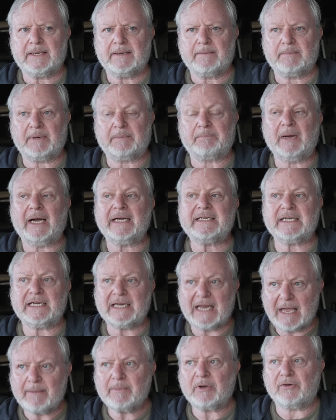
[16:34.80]
But my
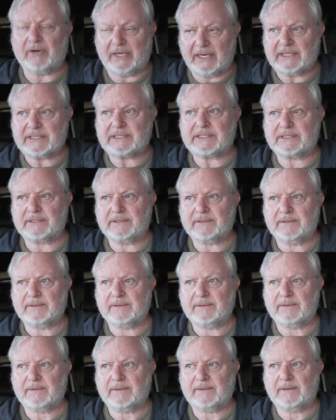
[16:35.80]
dilemma is,
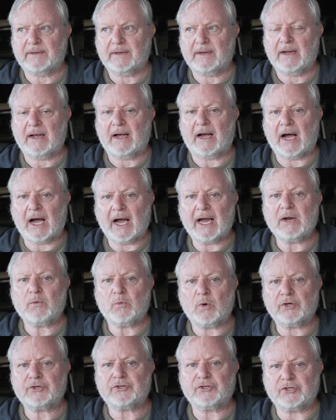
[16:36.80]
I
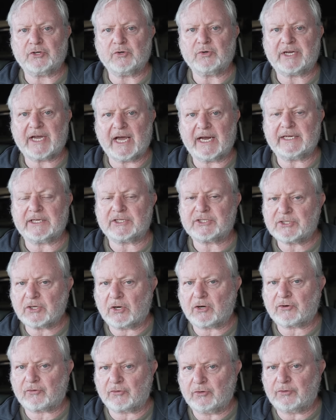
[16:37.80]
want to do Canning
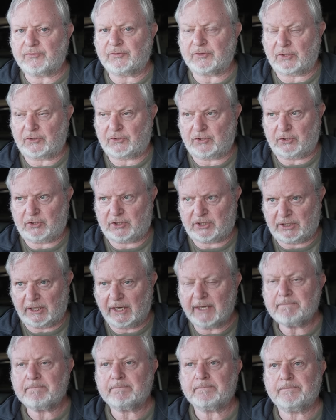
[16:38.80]
Stock Route for the third
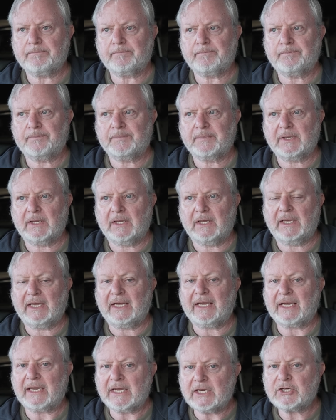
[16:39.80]
time
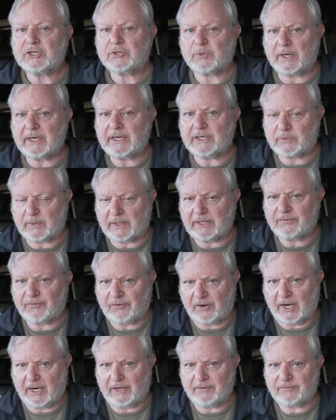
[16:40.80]
in
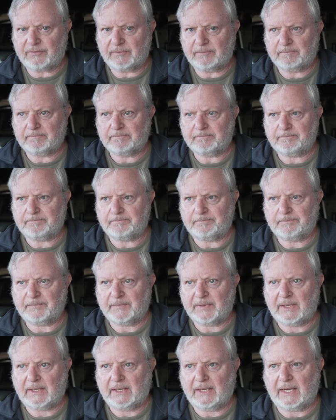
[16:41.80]
2025.
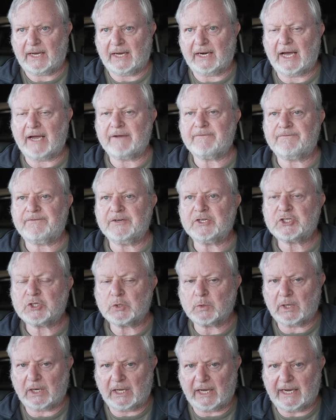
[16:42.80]
And I
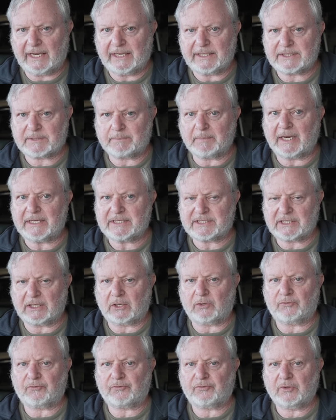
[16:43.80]
visualize
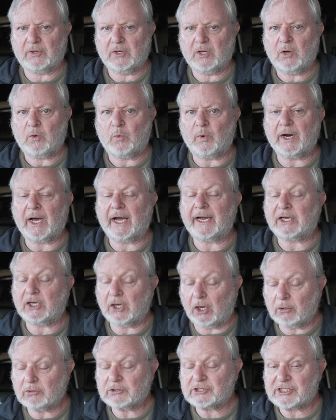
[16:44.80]
myself, when I
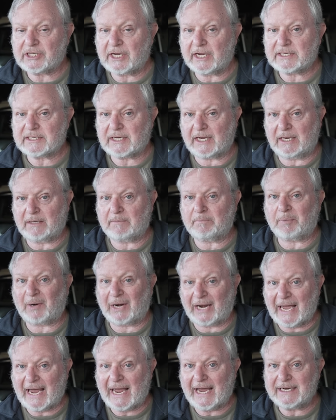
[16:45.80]
goal set and
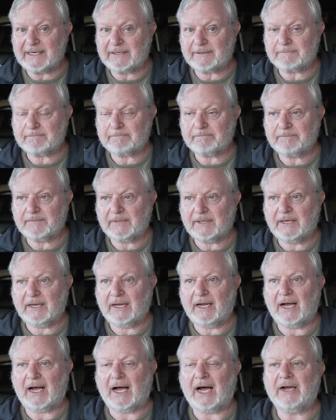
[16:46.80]
plan,
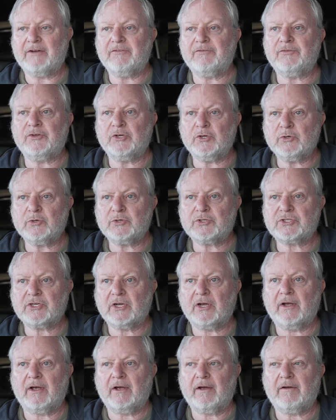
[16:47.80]
I use
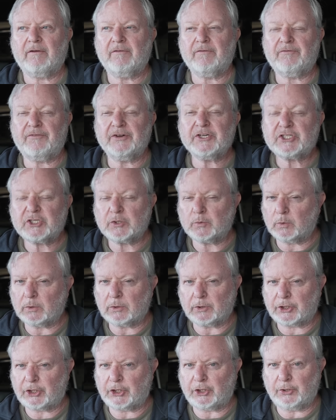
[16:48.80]

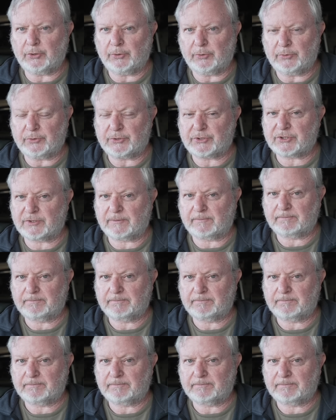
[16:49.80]
visual cues.